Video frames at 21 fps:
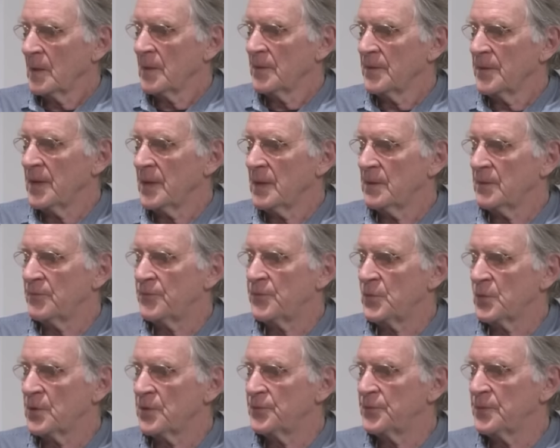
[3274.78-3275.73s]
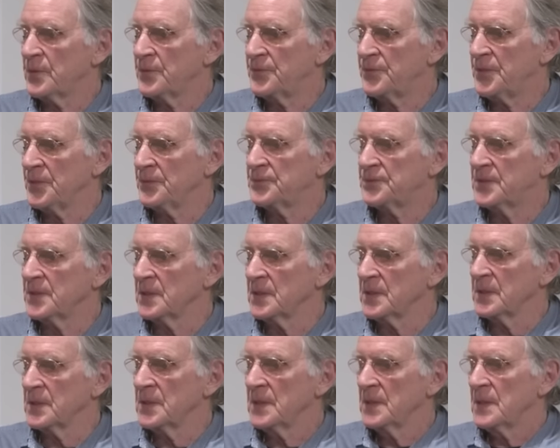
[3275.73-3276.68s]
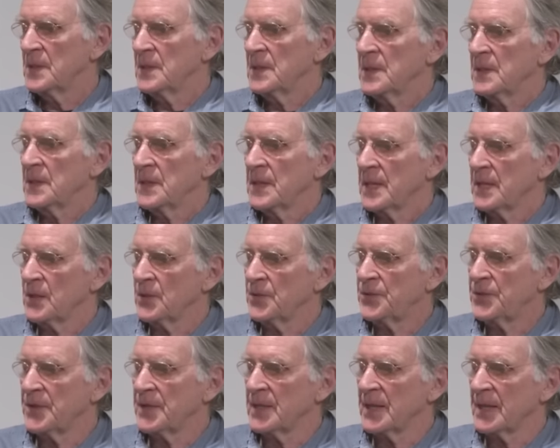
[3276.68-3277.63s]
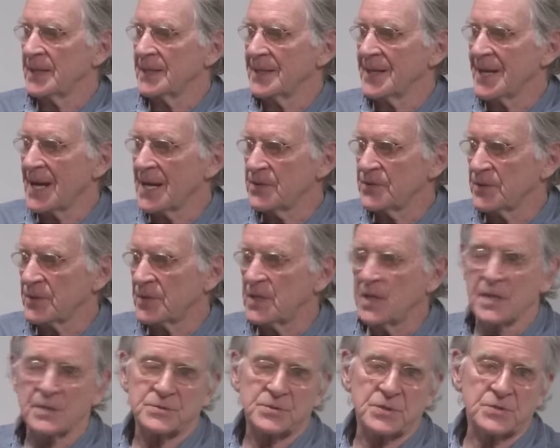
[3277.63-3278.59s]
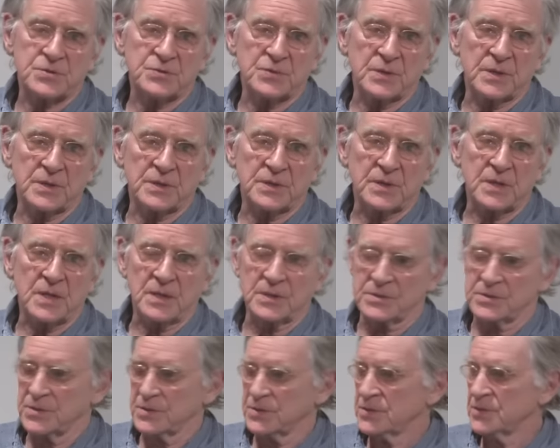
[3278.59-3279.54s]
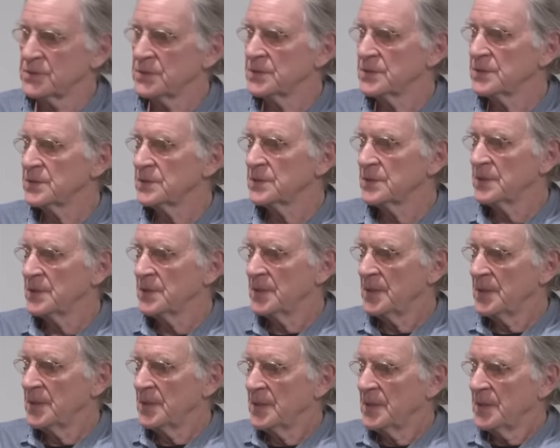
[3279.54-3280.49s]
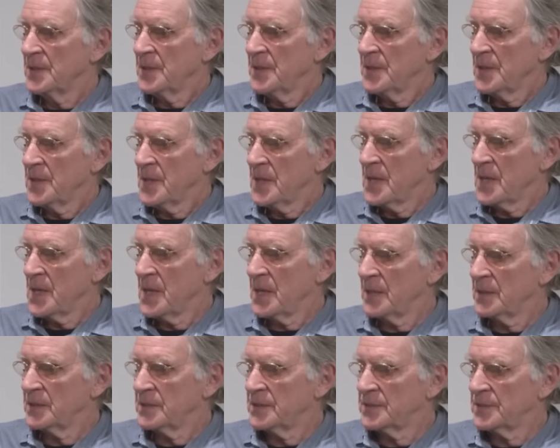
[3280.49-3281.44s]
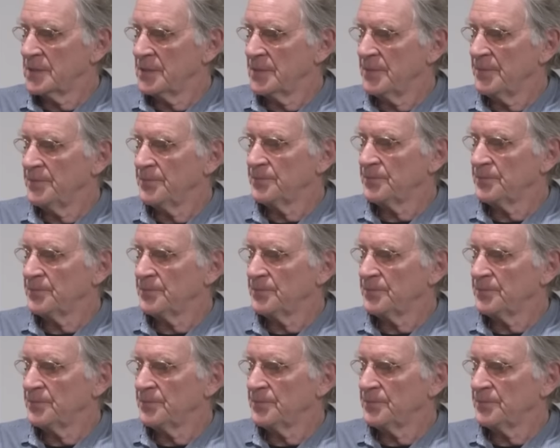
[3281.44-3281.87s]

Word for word: then 43 to 50, healthy and neither conscious nor unconscious. And